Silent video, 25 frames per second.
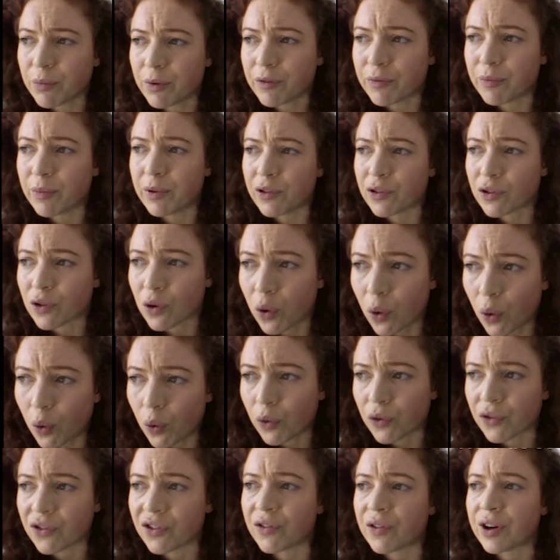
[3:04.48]
movements
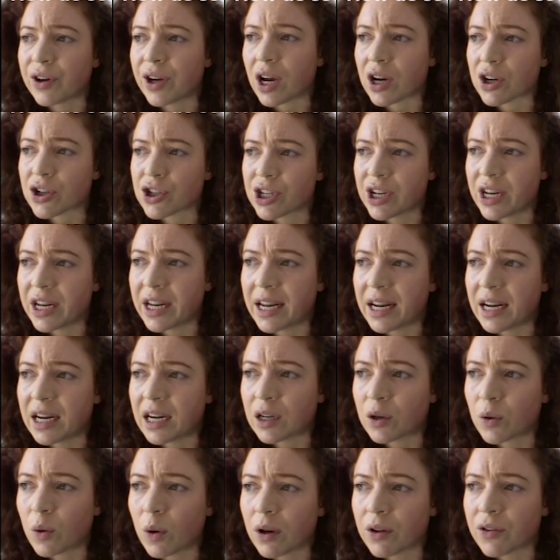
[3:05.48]
cause a reduction in
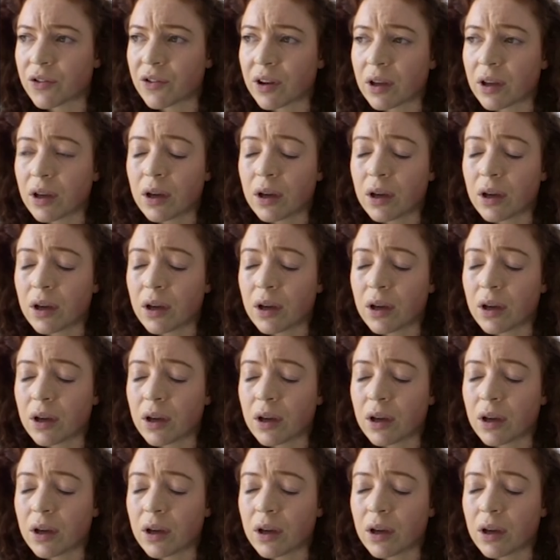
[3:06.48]
inequality?